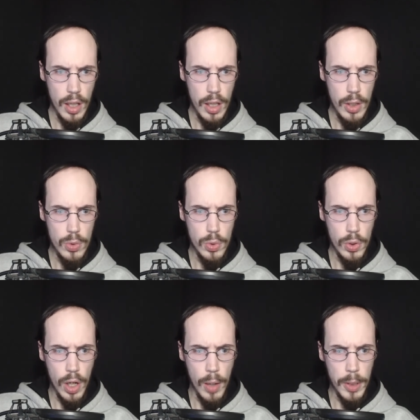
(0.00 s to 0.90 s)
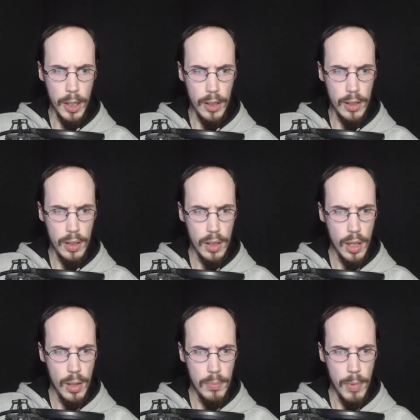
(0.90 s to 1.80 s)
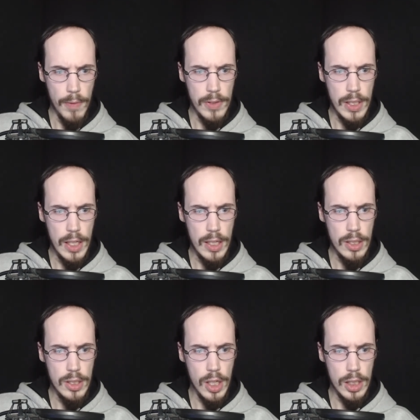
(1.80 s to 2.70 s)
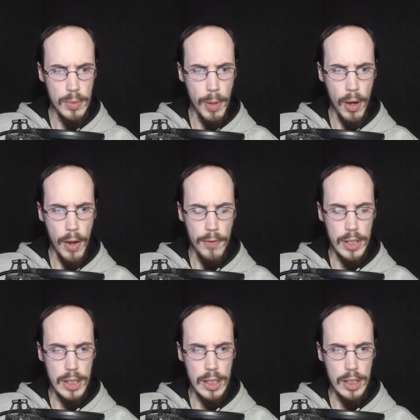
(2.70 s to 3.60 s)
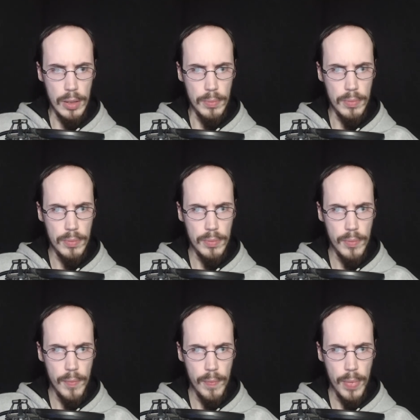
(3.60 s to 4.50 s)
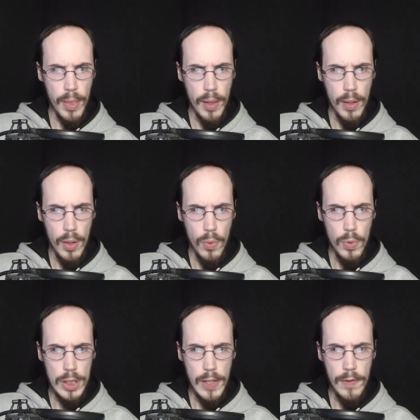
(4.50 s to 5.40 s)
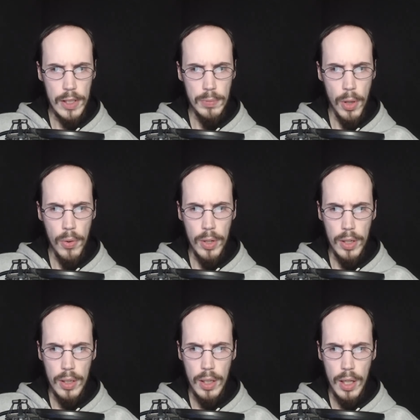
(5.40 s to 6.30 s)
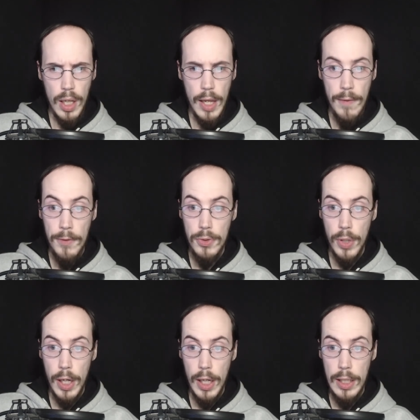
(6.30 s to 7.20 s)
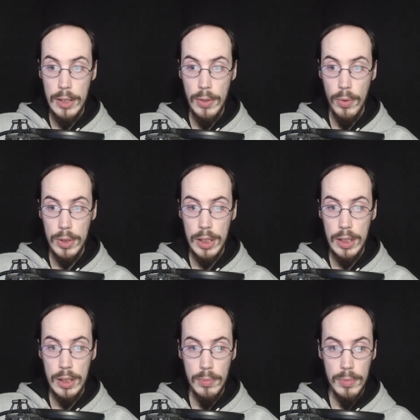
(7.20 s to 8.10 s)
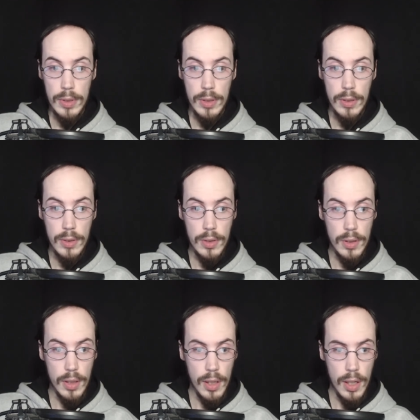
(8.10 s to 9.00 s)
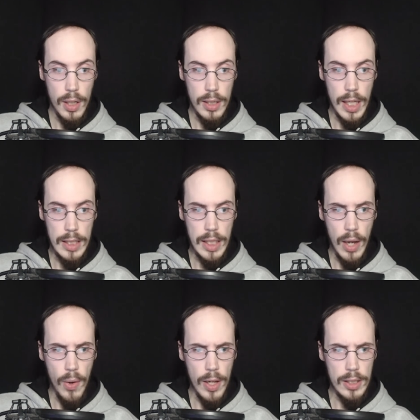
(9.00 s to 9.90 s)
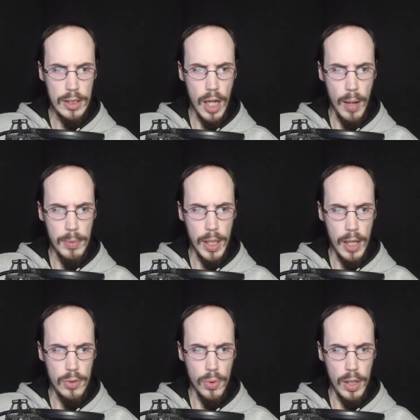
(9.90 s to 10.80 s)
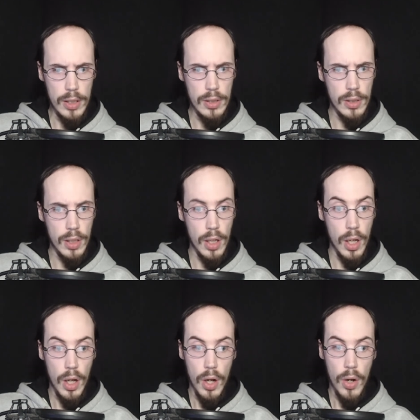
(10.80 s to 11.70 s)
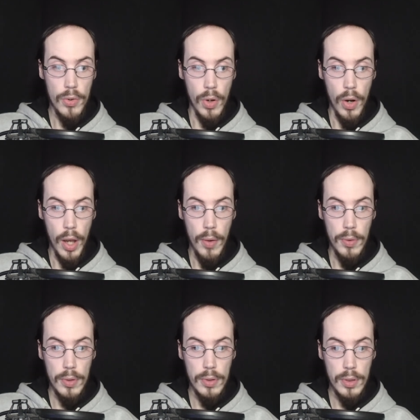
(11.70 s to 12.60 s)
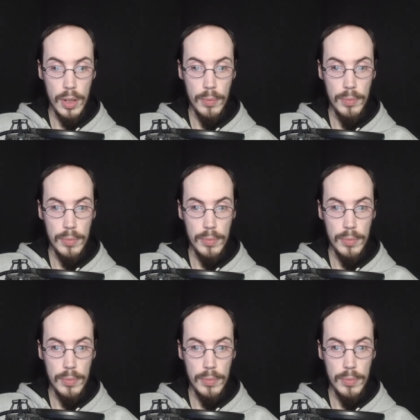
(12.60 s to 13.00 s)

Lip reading: You're real complicated. I've seized just about every system. When Seth exploded, he infiltrated Eden Zero's system. That's how I stopped the androids. Well, they're all out. Yep.